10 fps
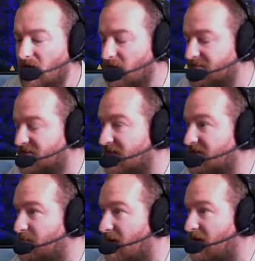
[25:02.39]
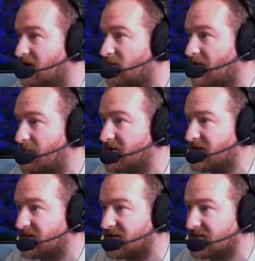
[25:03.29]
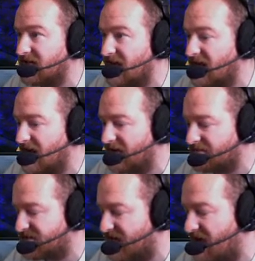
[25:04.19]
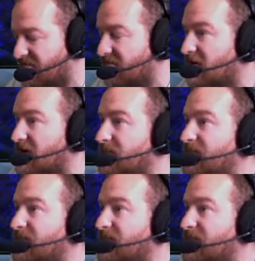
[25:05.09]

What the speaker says: Golf 6, Mike, November Delta. Take care, 7-3.